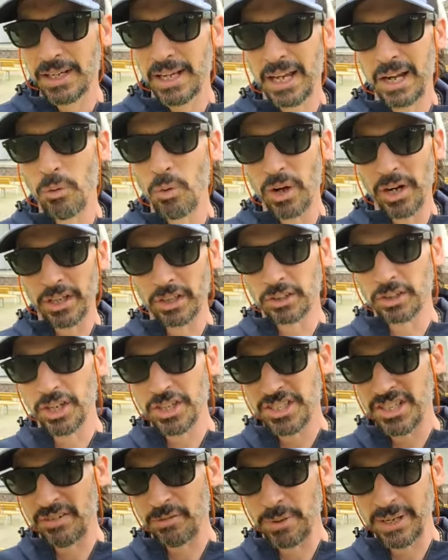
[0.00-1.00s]
And I want to
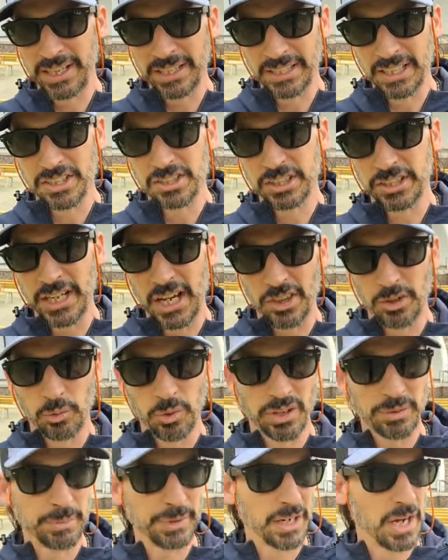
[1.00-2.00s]
encourage everybody to get together
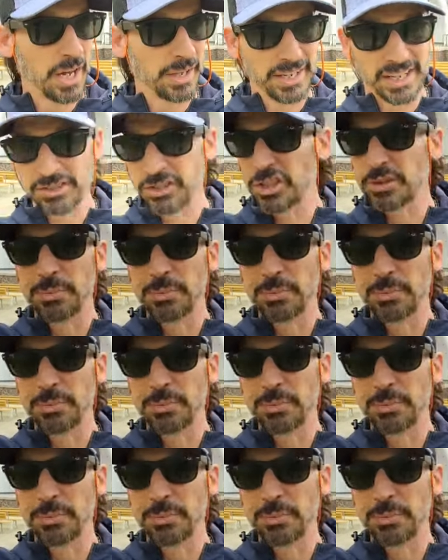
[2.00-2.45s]
with me on this.